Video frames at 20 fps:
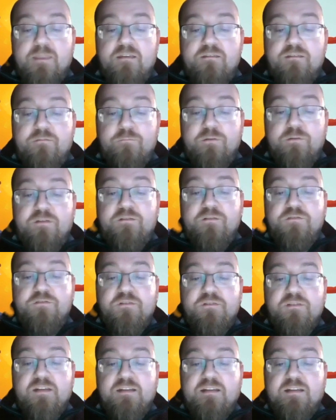So
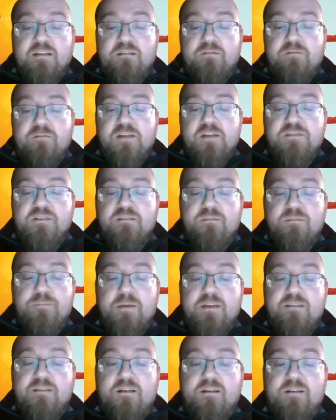researchers and interventions
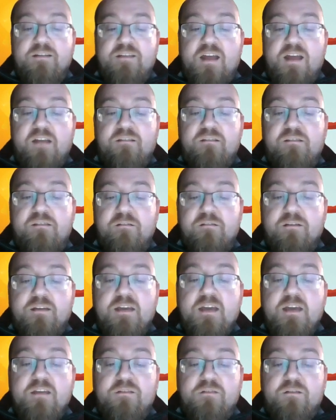based on attachment theory
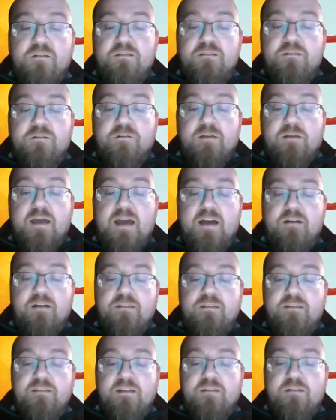should consider how
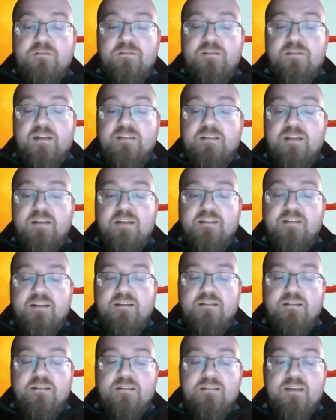these intersecting
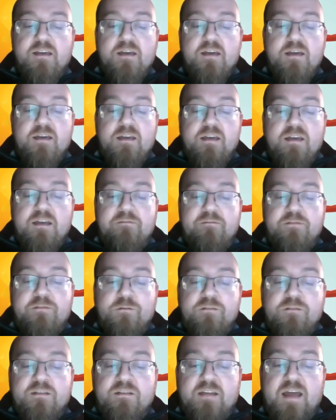identities
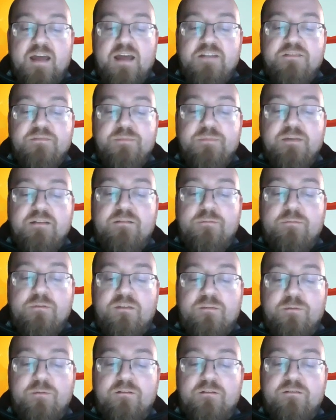influence attachment
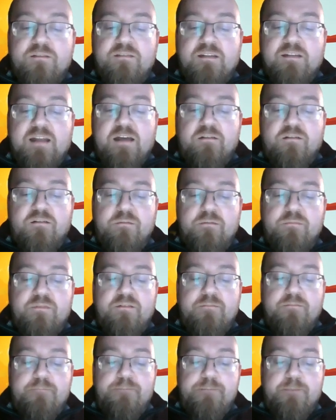experiences and
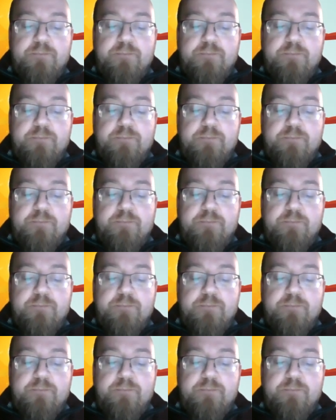outcomes.